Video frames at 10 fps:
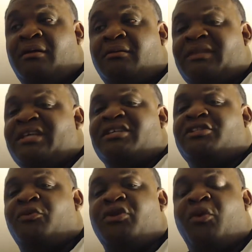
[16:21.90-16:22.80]
They just
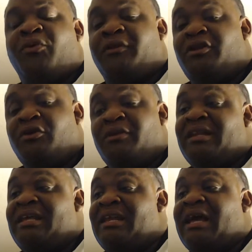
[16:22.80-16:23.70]
don't know what to do.
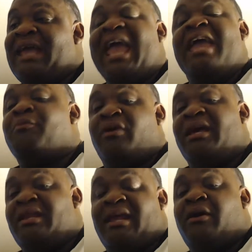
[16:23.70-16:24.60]
They need a gamer
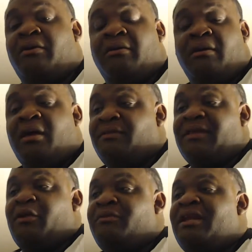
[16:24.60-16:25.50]
in there.
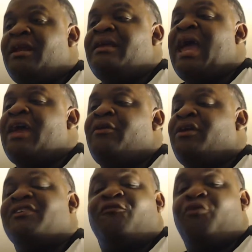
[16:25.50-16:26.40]
They don't need a gamer
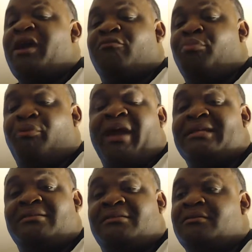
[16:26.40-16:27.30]
that's afraid of
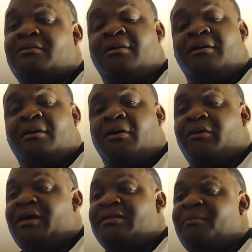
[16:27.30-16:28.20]
breasts.
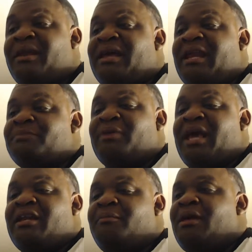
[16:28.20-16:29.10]
Okay, somebody got to
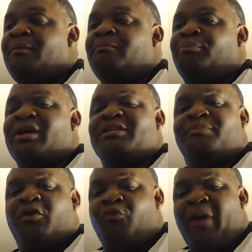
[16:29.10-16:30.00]
explain to him that breasts
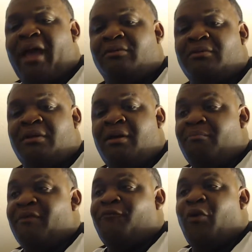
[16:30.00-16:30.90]
been around
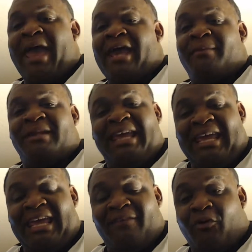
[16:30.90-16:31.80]
before Adam and
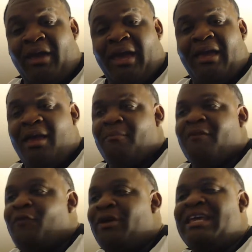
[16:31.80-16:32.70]
Eve. Okay,
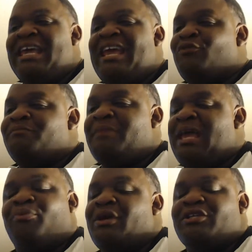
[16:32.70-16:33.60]
before Eve was
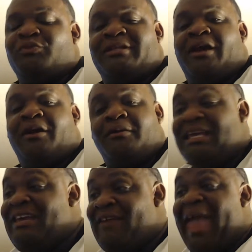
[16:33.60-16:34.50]
made, breast was there.
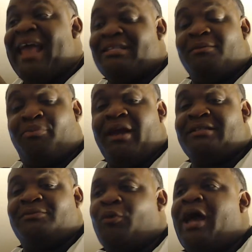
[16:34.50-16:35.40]
Eve had some
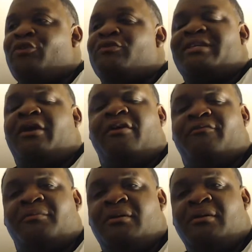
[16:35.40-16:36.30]
breasts. Why are you scared of
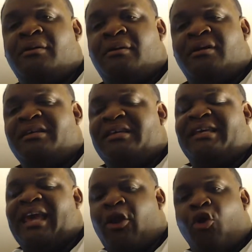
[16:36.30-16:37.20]
them?
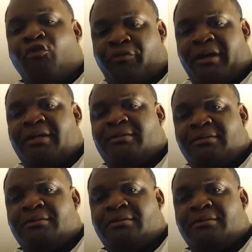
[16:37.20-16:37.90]
Get over it.